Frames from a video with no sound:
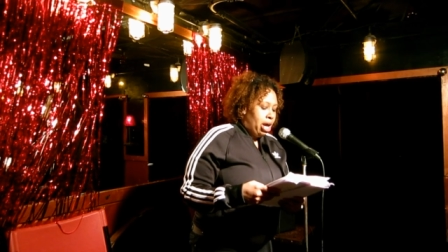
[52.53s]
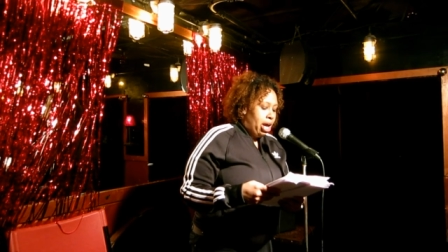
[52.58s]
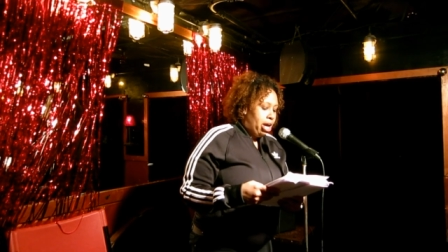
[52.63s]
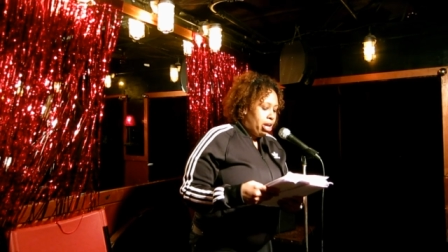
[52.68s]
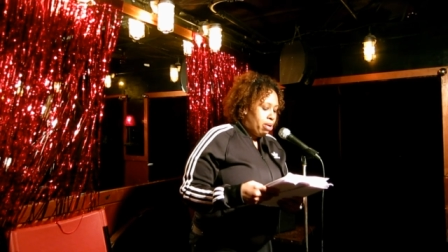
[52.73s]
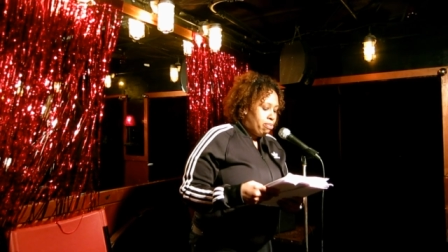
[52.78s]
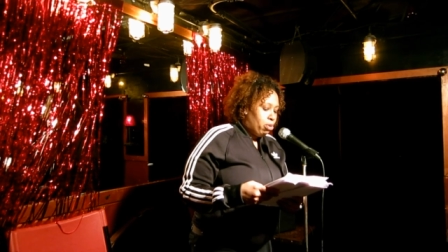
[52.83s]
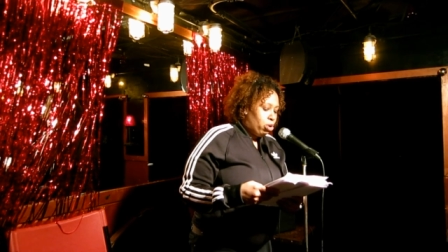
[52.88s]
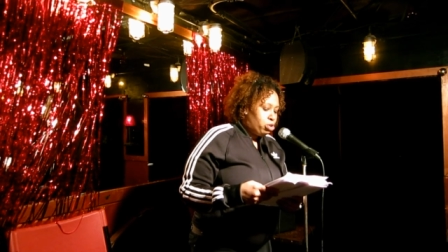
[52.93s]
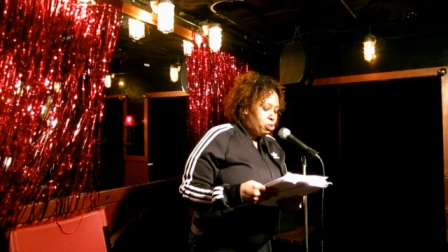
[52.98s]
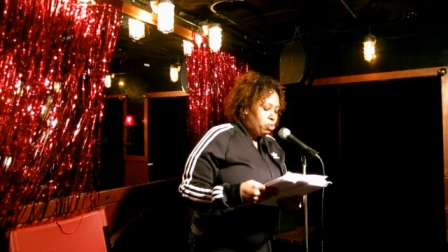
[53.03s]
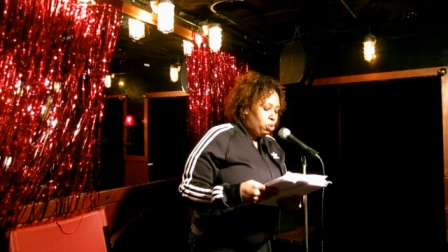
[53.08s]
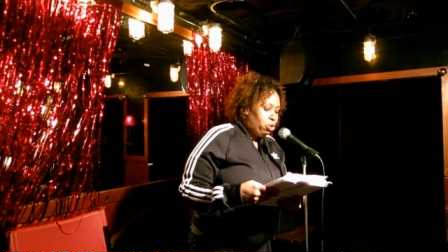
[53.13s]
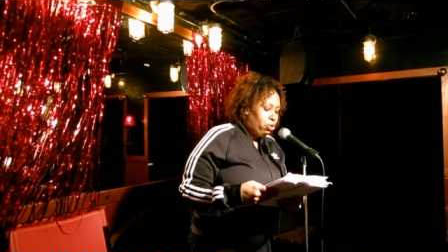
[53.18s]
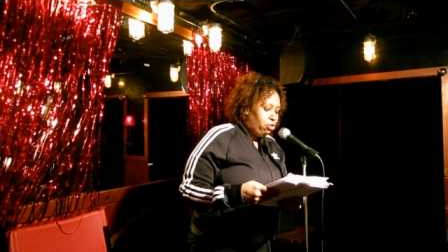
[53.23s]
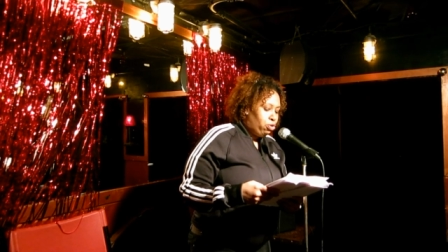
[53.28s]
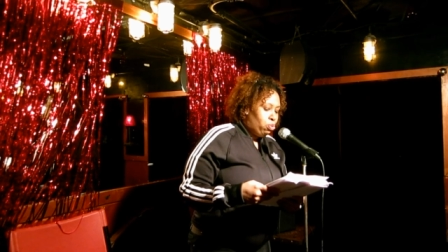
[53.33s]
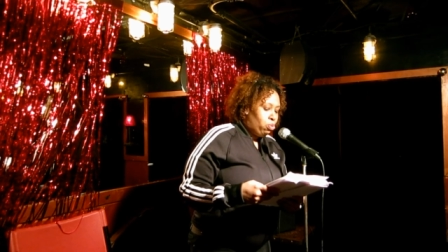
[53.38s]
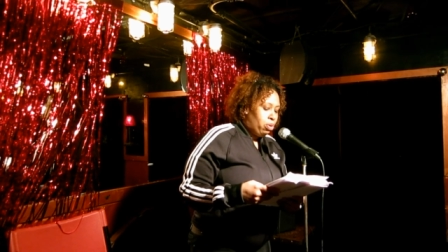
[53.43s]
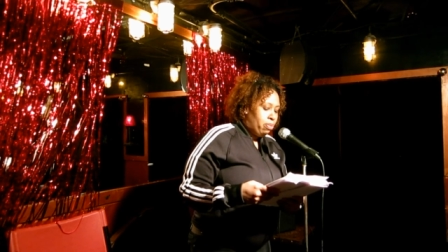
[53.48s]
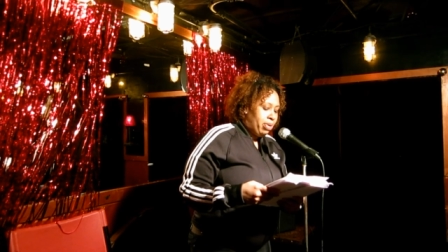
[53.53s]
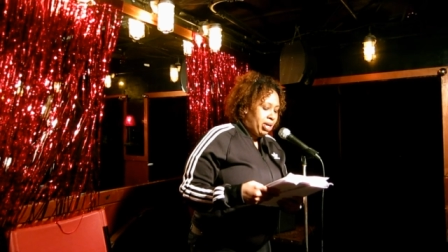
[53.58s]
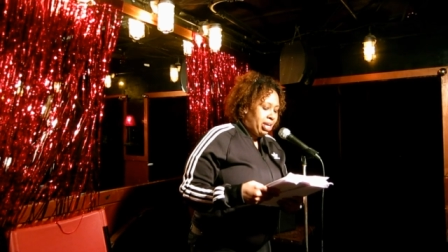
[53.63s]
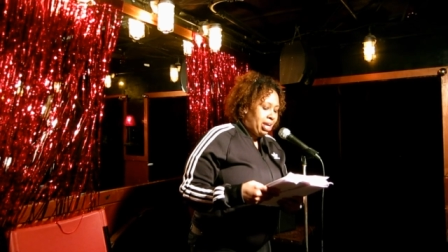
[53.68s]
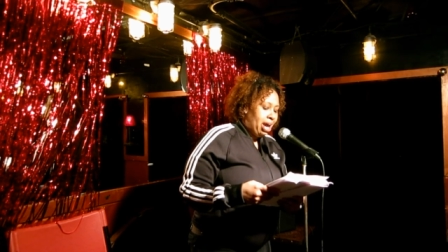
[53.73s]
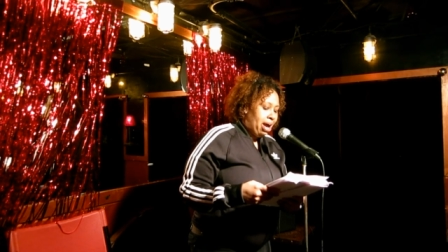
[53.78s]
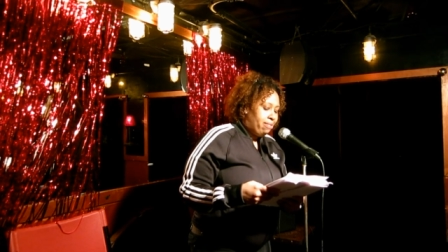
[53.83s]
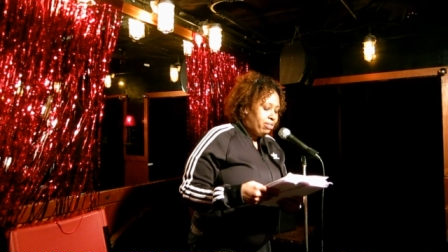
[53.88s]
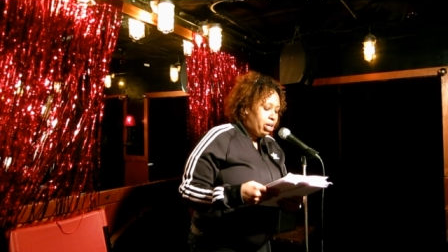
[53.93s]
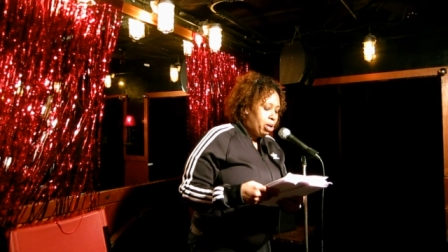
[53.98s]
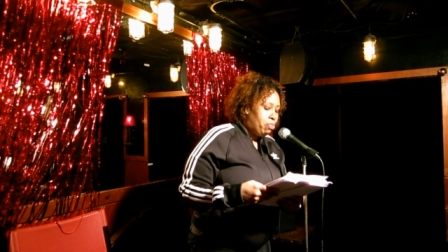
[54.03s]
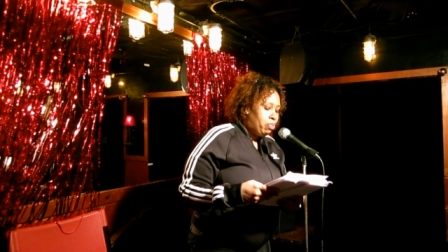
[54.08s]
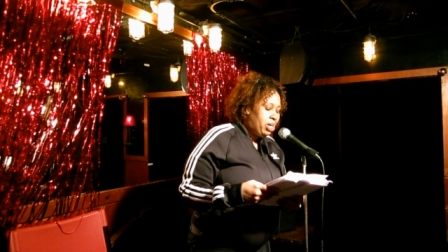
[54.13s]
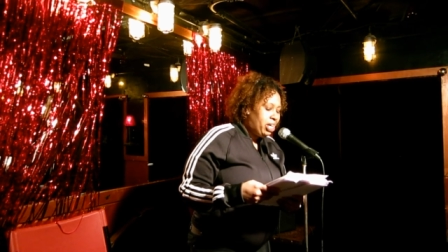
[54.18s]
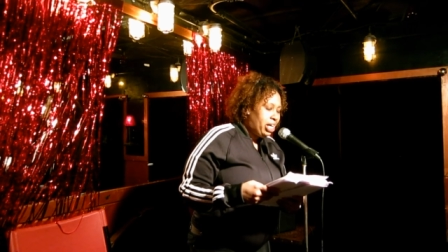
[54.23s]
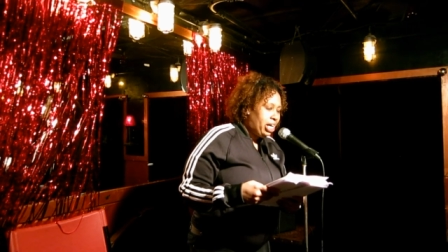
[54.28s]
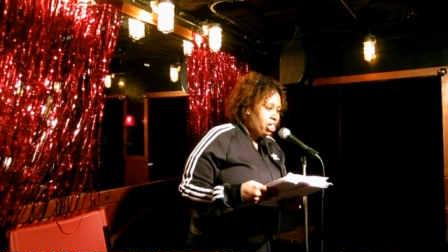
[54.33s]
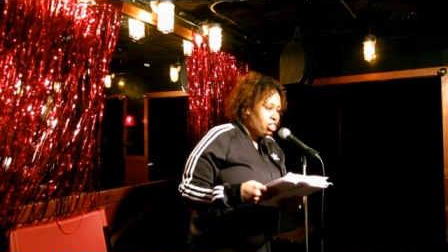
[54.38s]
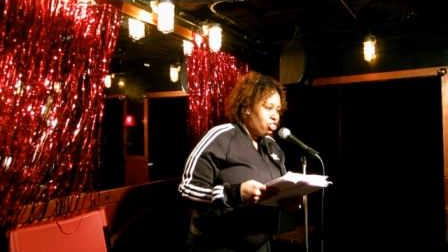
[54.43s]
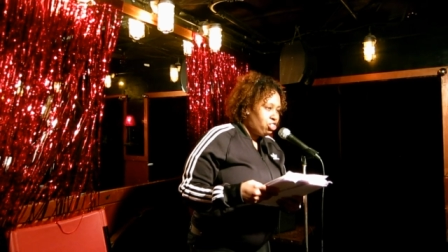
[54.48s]
and the most beautiful women have their
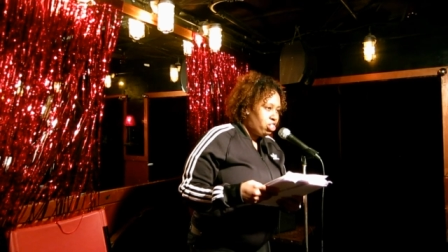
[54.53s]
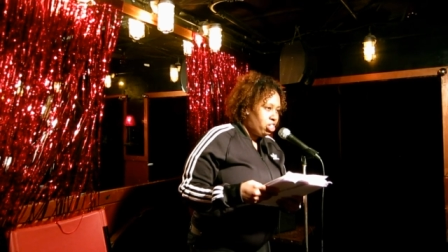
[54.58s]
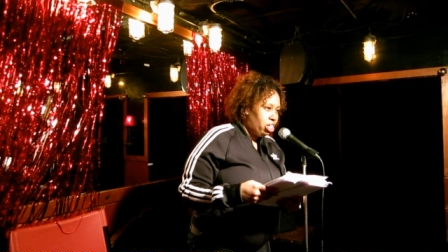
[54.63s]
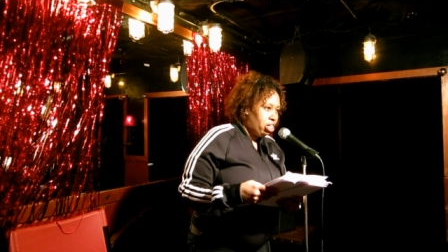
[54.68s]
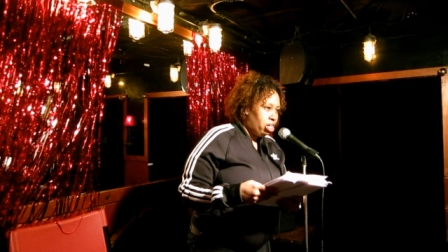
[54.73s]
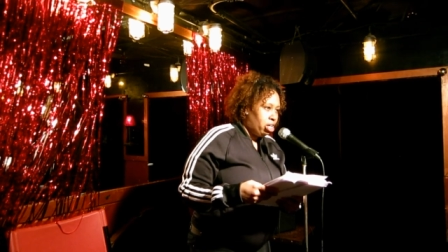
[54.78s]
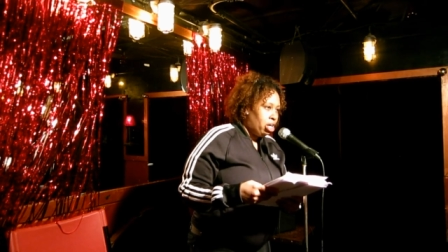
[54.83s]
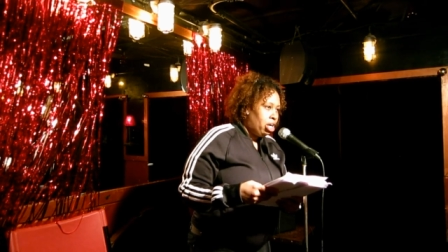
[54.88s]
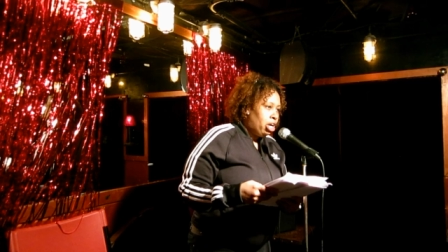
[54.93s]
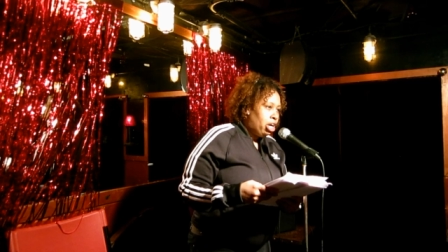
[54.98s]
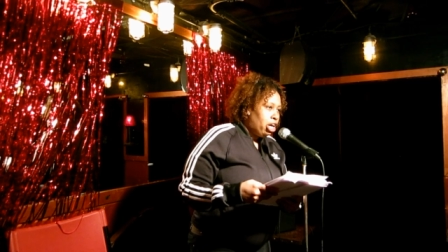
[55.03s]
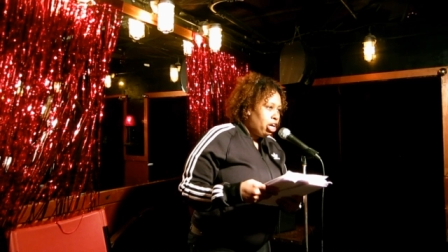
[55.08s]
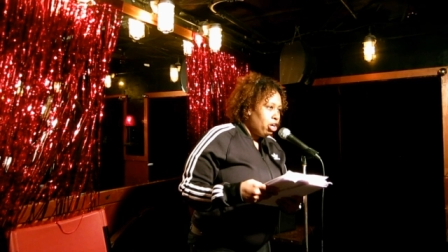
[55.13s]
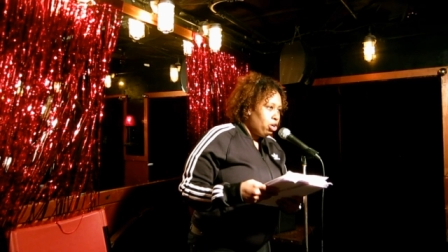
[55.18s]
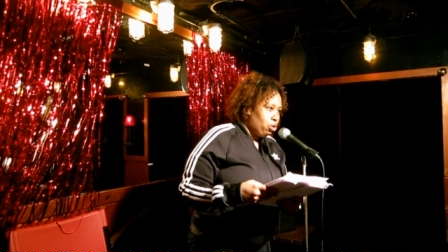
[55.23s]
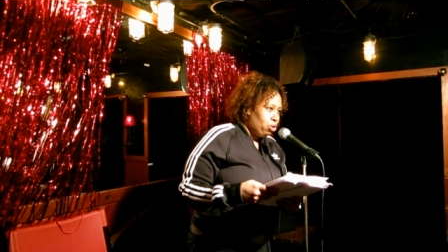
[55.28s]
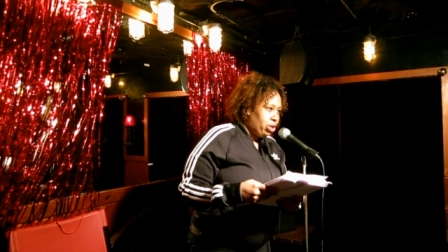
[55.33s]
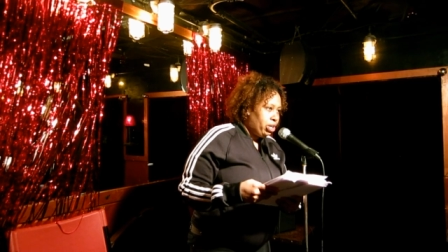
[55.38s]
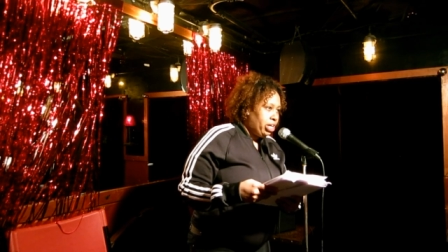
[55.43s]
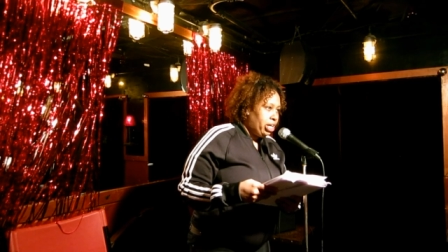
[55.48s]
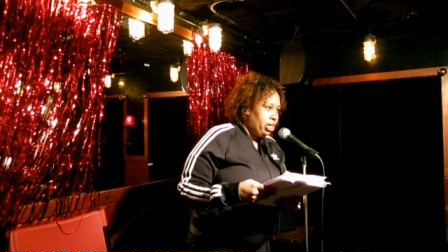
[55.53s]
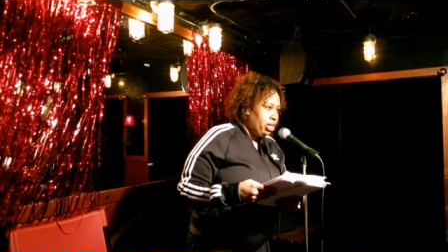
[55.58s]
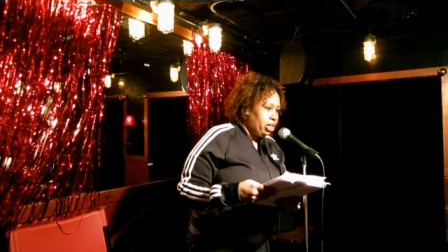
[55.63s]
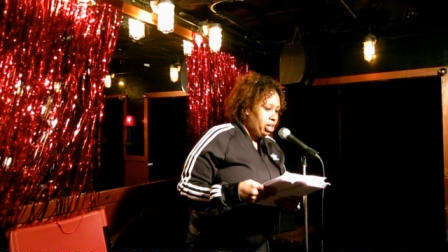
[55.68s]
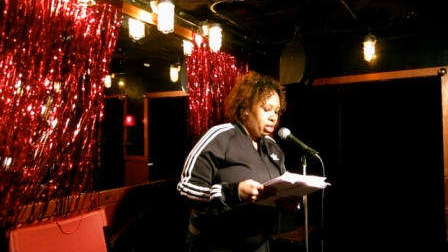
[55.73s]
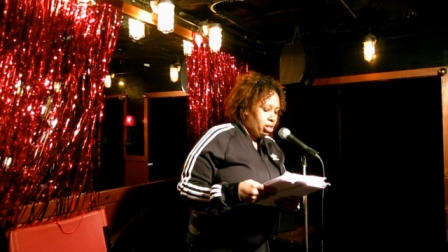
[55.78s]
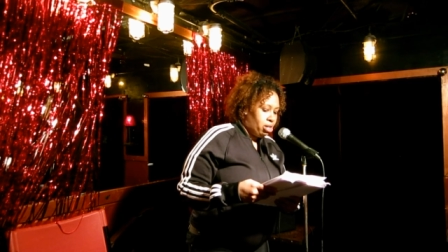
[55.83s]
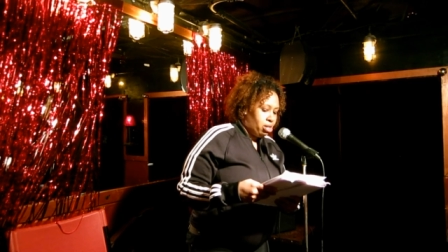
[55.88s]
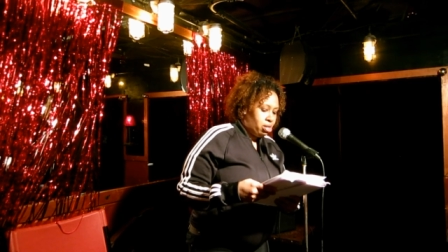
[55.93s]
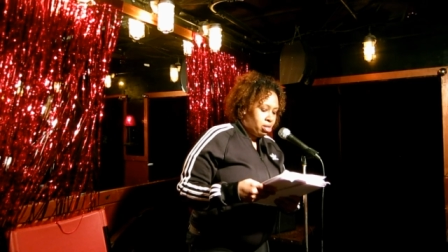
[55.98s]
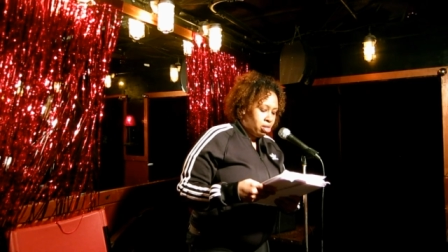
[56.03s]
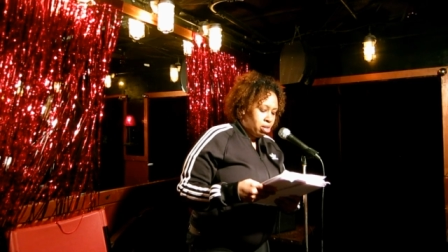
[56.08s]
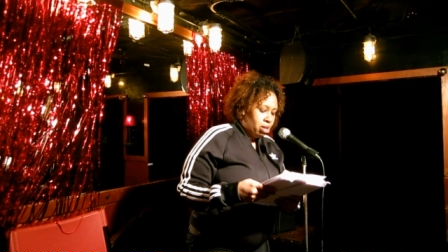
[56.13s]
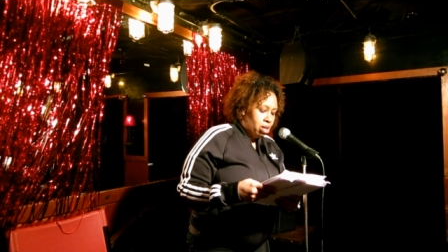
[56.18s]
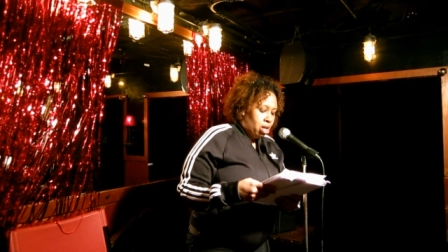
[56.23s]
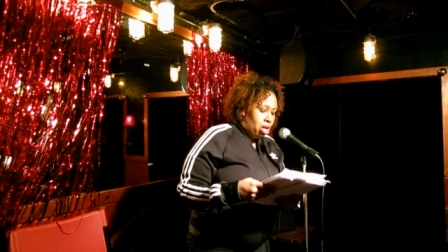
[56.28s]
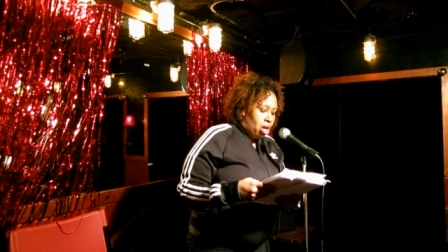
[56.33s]
PhD and on their knees.